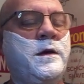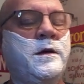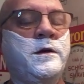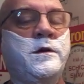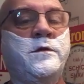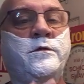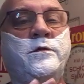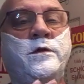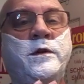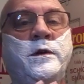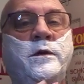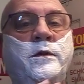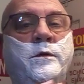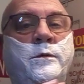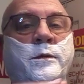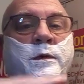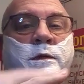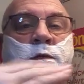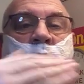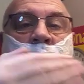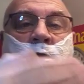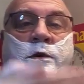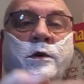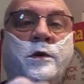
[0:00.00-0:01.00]
you're dealing
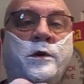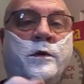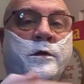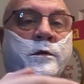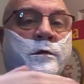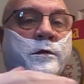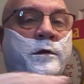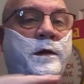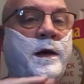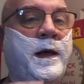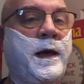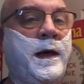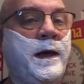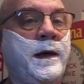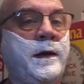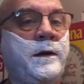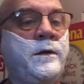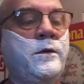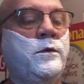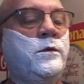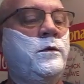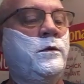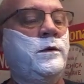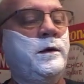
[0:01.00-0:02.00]
with the curved head
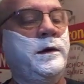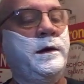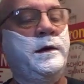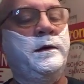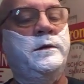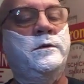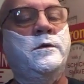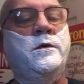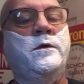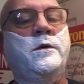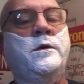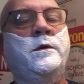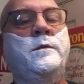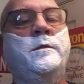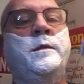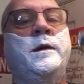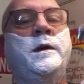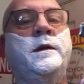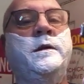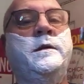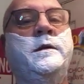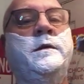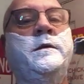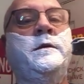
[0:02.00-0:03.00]
on it and all.
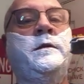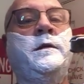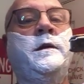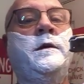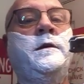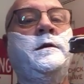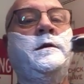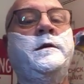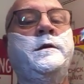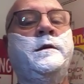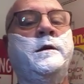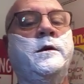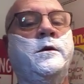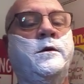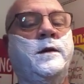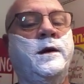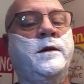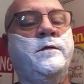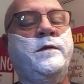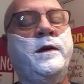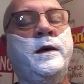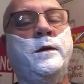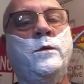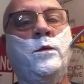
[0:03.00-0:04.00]
But there you go.
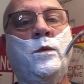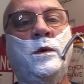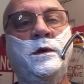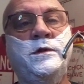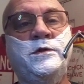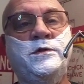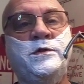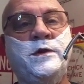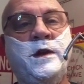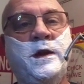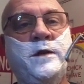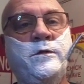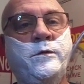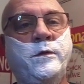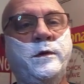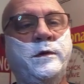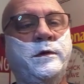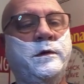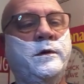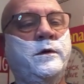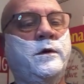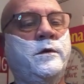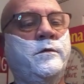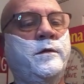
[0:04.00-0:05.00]
I've had one shave
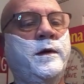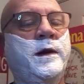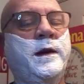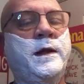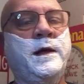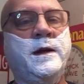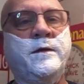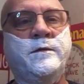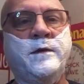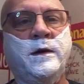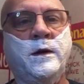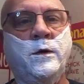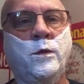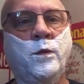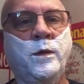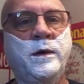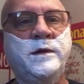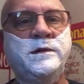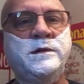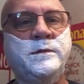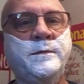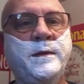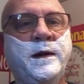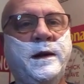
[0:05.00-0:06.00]
with it already. I've got a
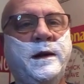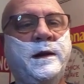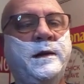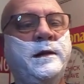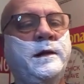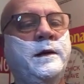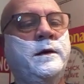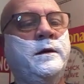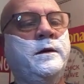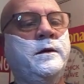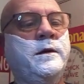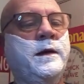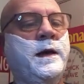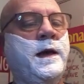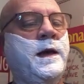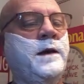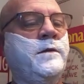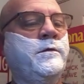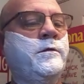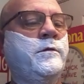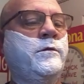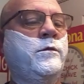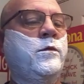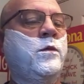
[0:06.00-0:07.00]
Wizamet in there,
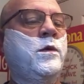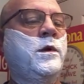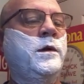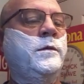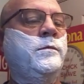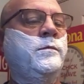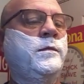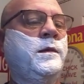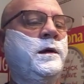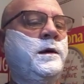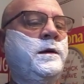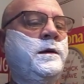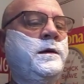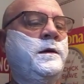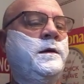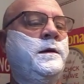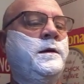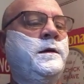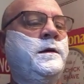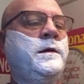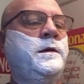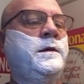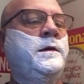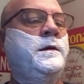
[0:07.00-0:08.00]
half of one.
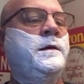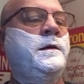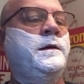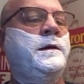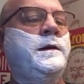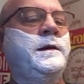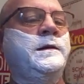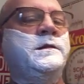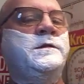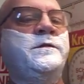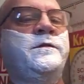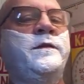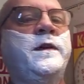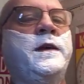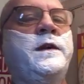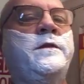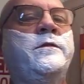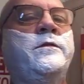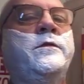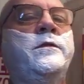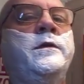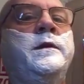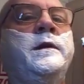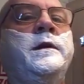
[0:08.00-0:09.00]
It's
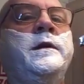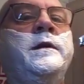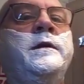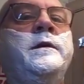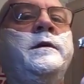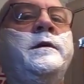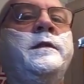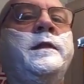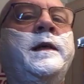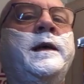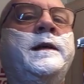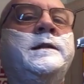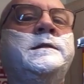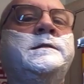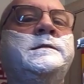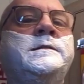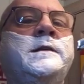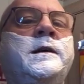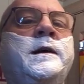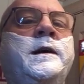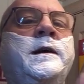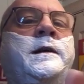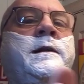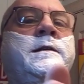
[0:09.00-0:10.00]
favoring that
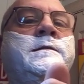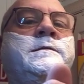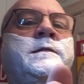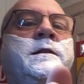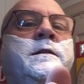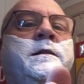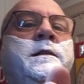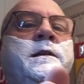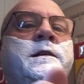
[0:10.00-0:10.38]
side as to